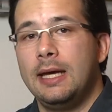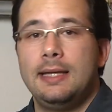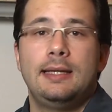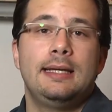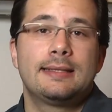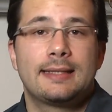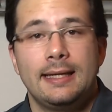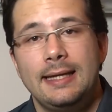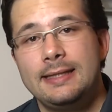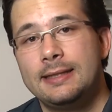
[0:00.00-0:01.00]
In its
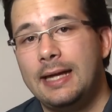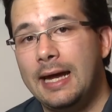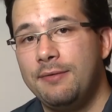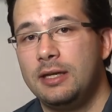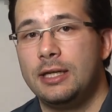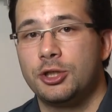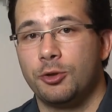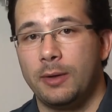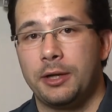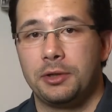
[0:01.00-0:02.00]
Canadian
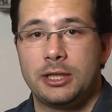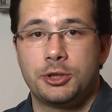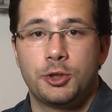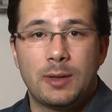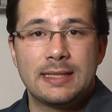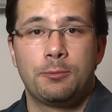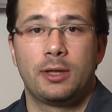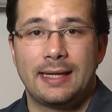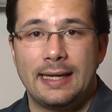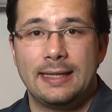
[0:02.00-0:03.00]
aviation regulation,
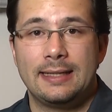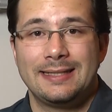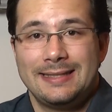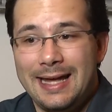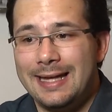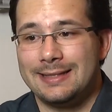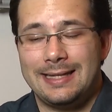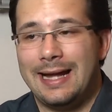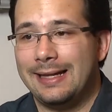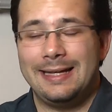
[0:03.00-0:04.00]
Transport Canada says
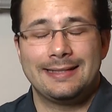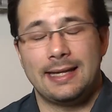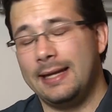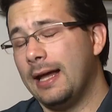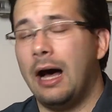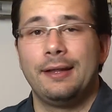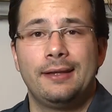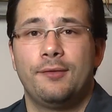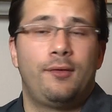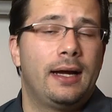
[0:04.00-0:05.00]
that it's an
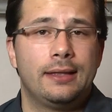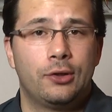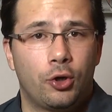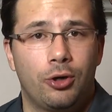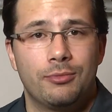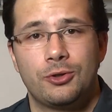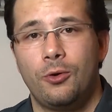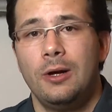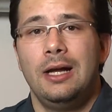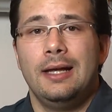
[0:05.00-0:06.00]
undefined term.
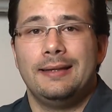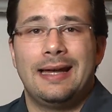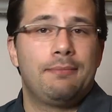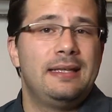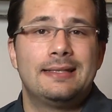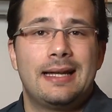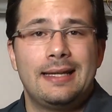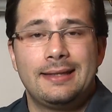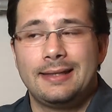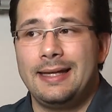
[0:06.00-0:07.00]
So that means that
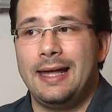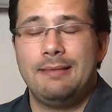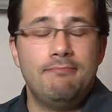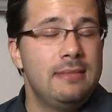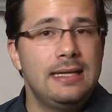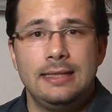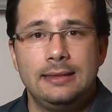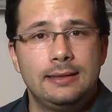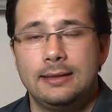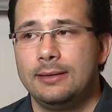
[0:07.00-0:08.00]
it can
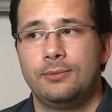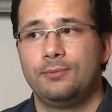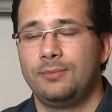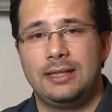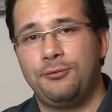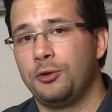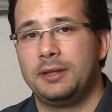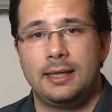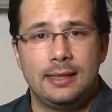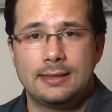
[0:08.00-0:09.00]
mean
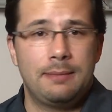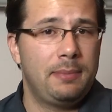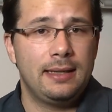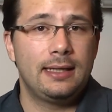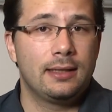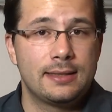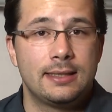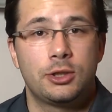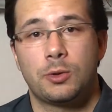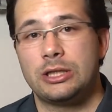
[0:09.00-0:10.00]
different things depending on the
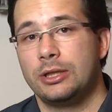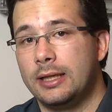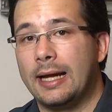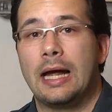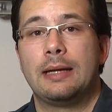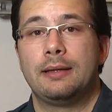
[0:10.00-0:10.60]
situation and the